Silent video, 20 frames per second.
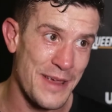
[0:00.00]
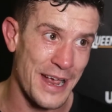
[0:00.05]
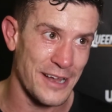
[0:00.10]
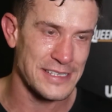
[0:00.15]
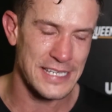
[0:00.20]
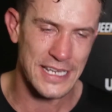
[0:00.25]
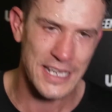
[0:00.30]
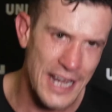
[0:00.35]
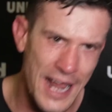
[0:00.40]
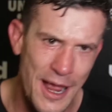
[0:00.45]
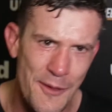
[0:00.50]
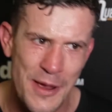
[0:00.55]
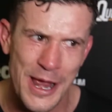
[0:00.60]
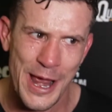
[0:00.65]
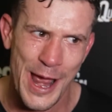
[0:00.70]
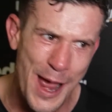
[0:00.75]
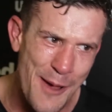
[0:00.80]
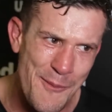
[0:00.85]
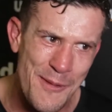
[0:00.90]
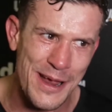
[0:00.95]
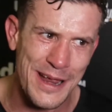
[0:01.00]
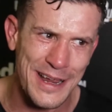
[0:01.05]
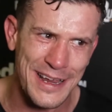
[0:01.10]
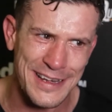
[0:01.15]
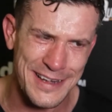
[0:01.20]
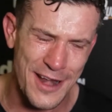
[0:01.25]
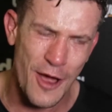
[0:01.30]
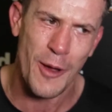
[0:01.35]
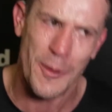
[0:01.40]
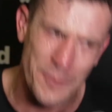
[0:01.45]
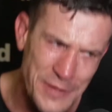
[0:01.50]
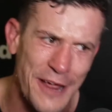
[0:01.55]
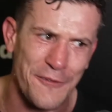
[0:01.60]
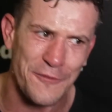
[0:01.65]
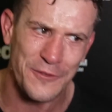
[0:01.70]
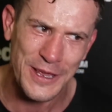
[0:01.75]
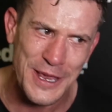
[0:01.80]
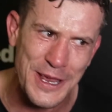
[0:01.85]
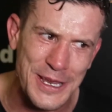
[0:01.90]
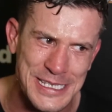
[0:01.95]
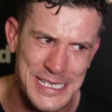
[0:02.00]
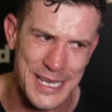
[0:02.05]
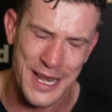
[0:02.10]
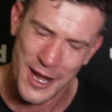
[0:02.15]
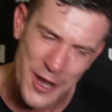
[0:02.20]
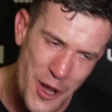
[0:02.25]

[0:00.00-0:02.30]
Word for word: I was thinking, no, I'm definitely hurting him.